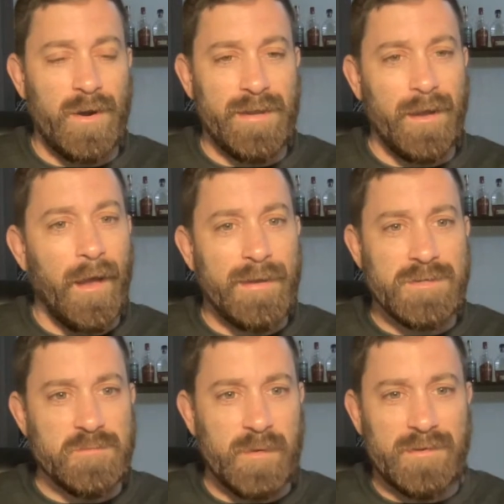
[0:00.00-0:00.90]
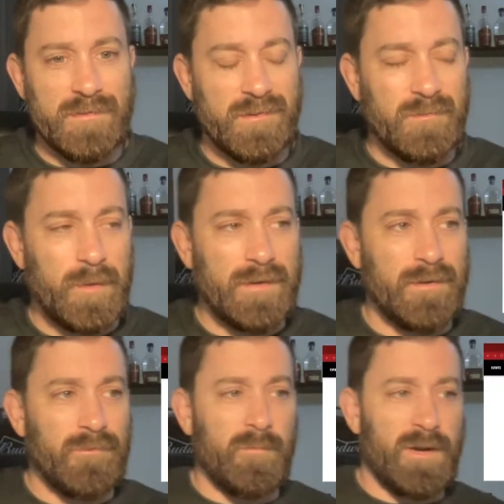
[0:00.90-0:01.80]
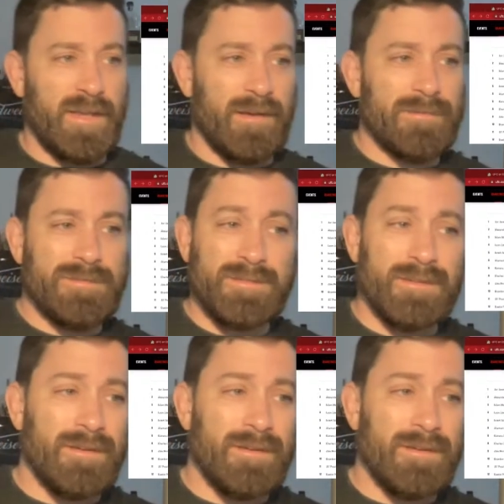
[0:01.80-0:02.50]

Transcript: 8 guy just because he's beating everybody else?